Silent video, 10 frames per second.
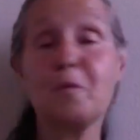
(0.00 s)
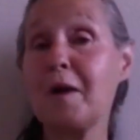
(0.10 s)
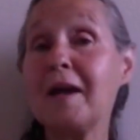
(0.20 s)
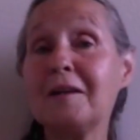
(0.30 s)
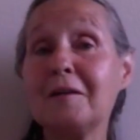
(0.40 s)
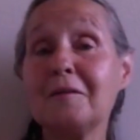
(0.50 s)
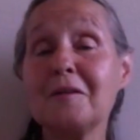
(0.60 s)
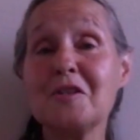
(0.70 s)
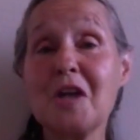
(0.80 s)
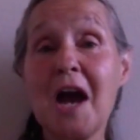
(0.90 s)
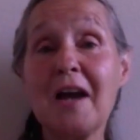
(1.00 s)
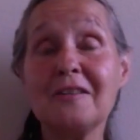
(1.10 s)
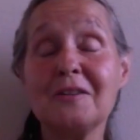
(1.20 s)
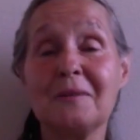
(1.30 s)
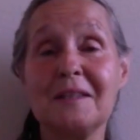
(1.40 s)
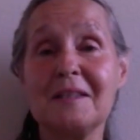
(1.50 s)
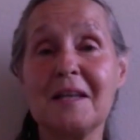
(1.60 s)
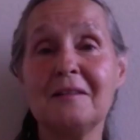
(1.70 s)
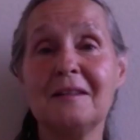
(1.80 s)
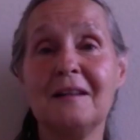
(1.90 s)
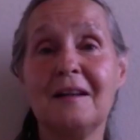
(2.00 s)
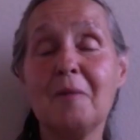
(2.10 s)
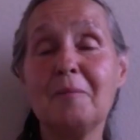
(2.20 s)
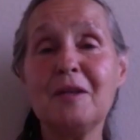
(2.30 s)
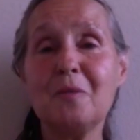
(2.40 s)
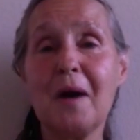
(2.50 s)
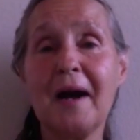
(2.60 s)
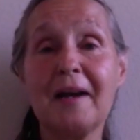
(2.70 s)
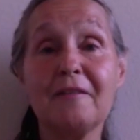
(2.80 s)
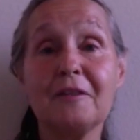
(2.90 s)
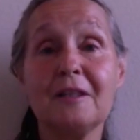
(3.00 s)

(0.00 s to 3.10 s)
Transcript: pregnant with a child and we tell a midwife